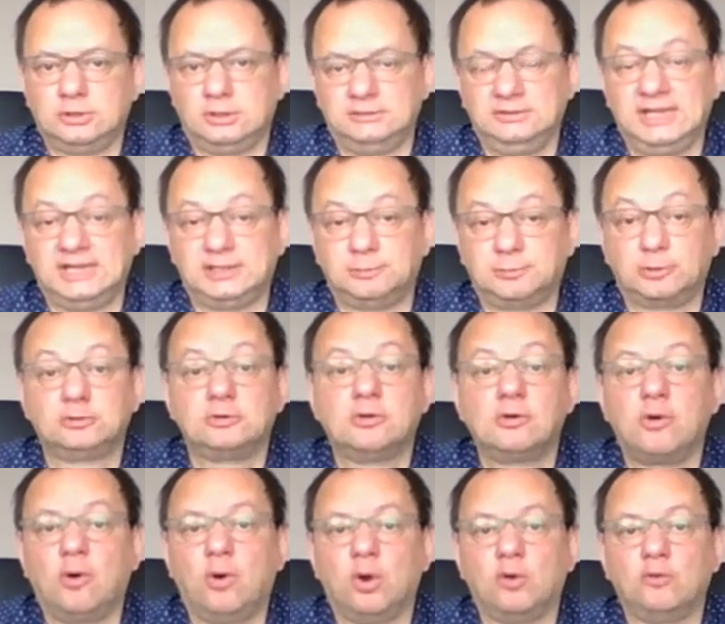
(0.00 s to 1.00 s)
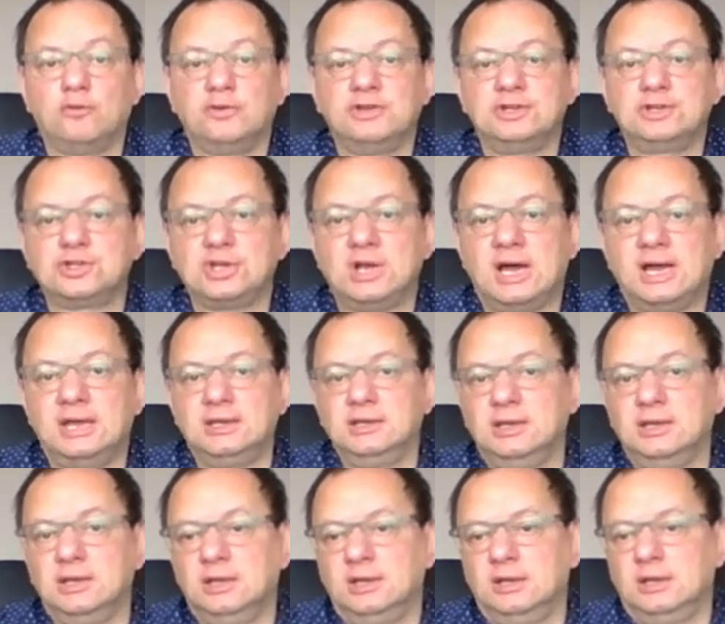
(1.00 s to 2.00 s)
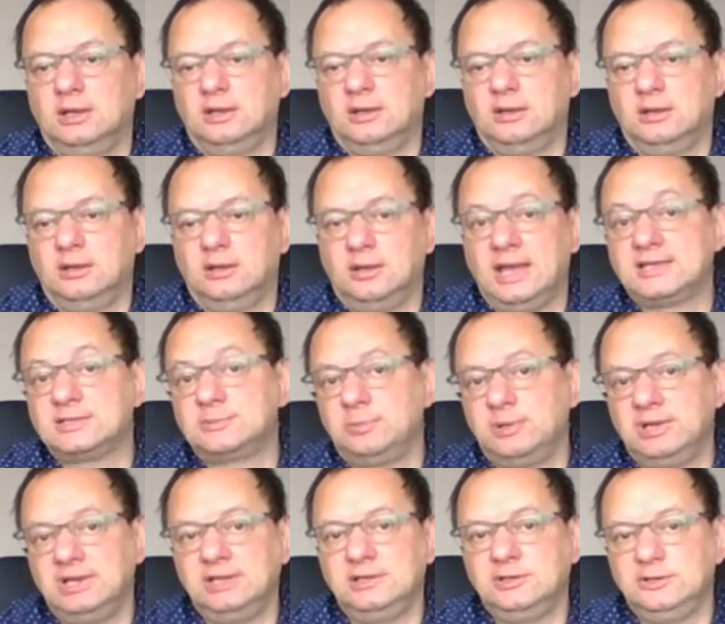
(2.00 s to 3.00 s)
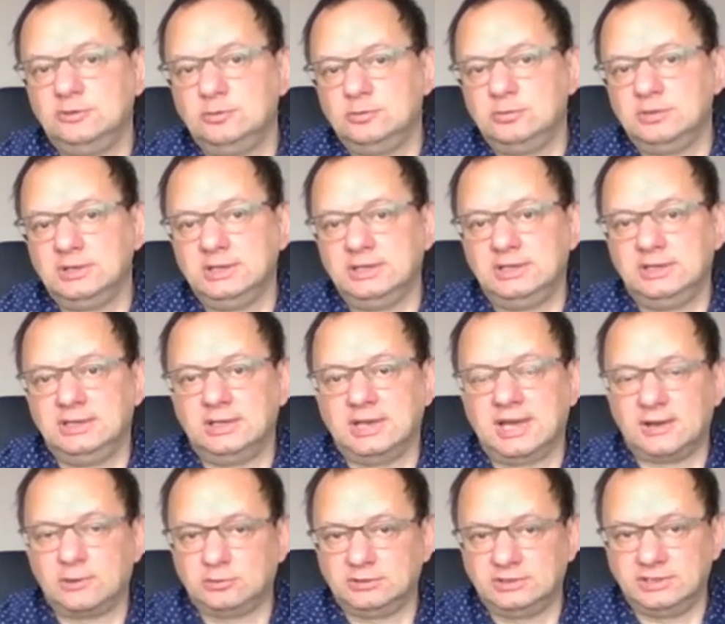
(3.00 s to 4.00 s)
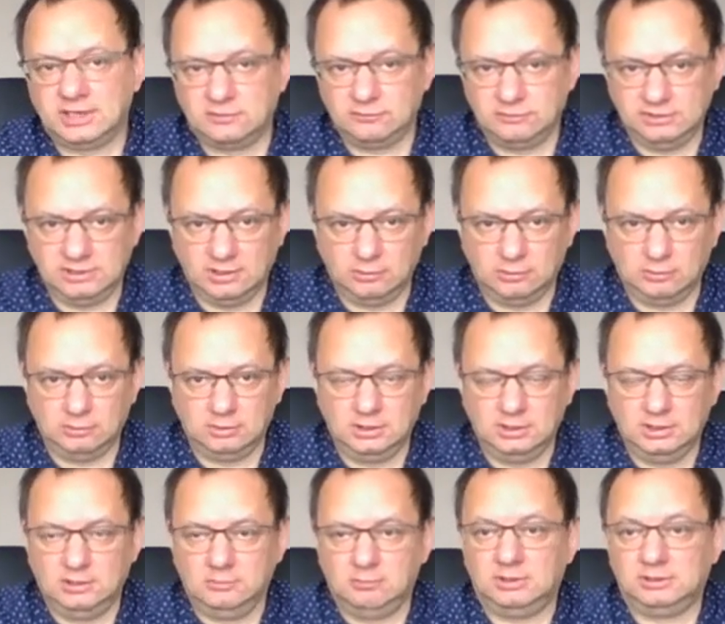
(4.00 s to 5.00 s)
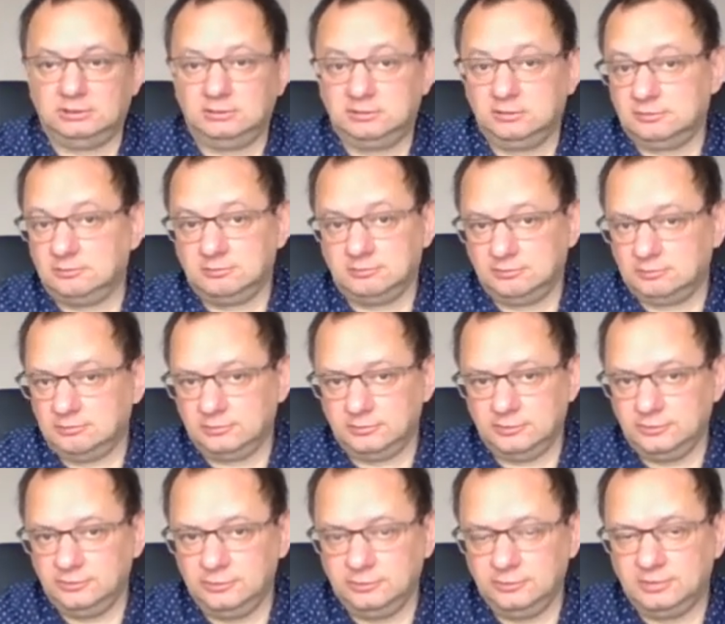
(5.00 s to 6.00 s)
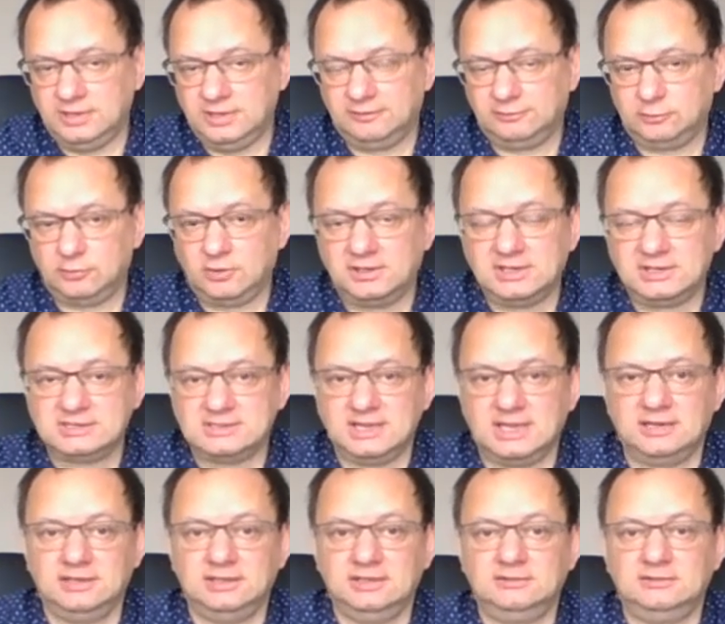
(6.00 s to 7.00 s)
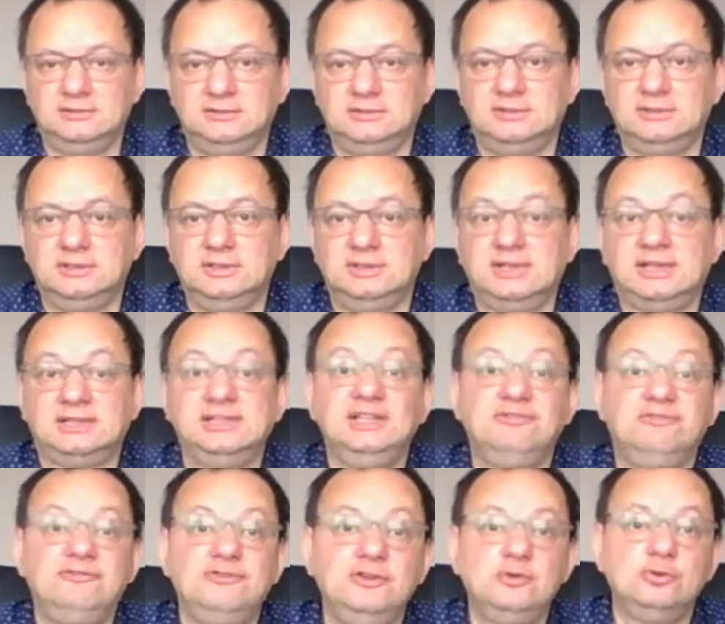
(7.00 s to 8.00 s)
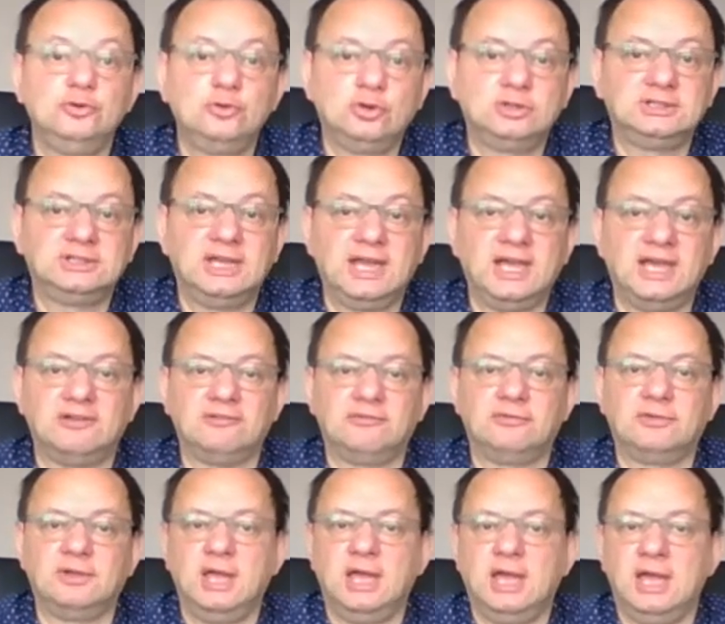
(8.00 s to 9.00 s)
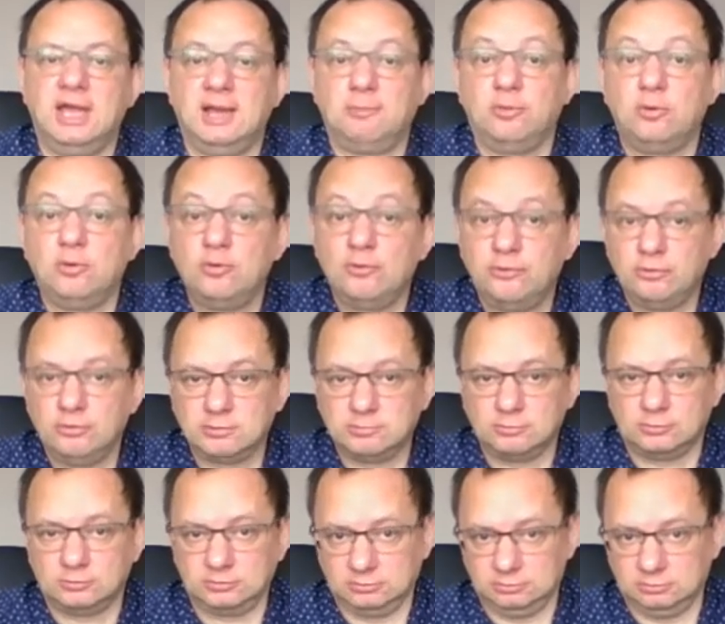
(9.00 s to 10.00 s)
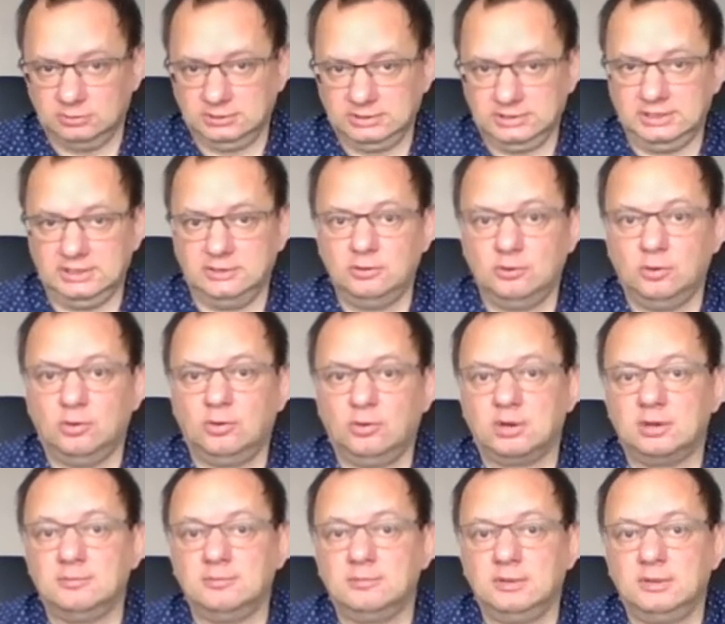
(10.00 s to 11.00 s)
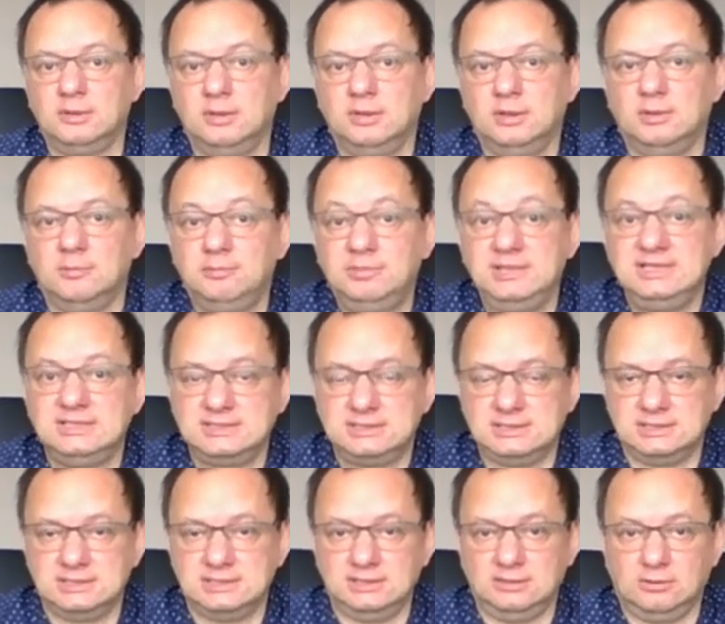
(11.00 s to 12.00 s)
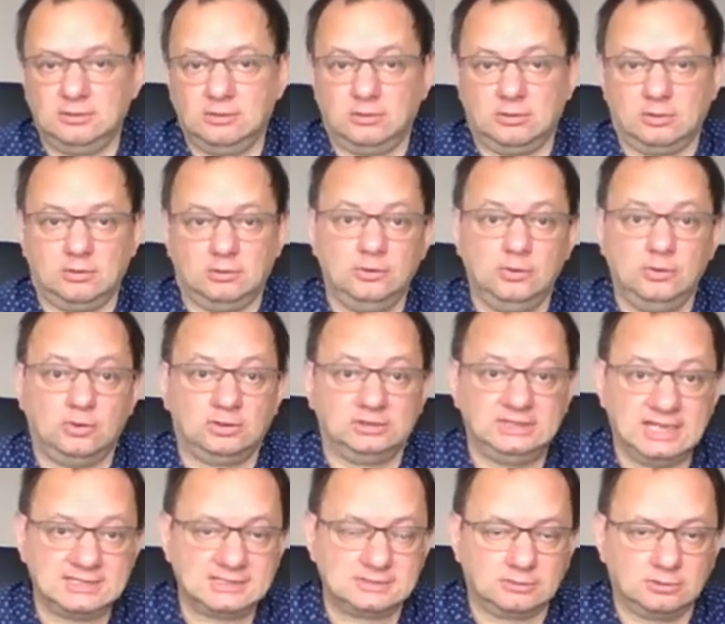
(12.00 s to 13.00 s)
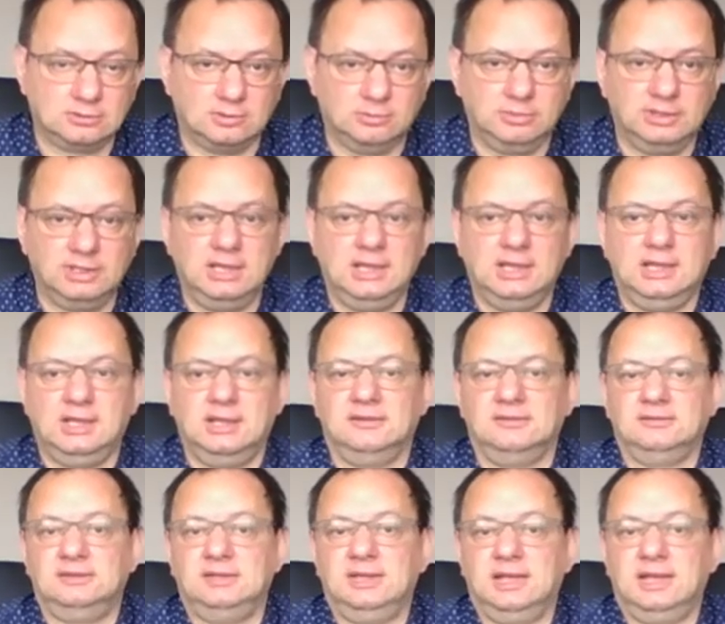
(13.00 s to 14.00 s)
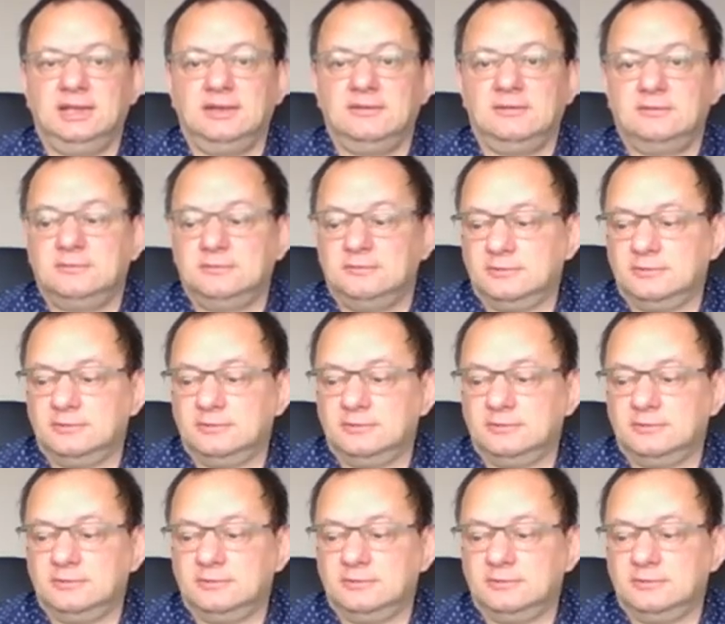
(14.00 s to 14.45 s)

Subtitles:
that protocol which I explained you in another video. But you have to understand it that if you don't have a Bluetooth module in your PC or on your desktop, then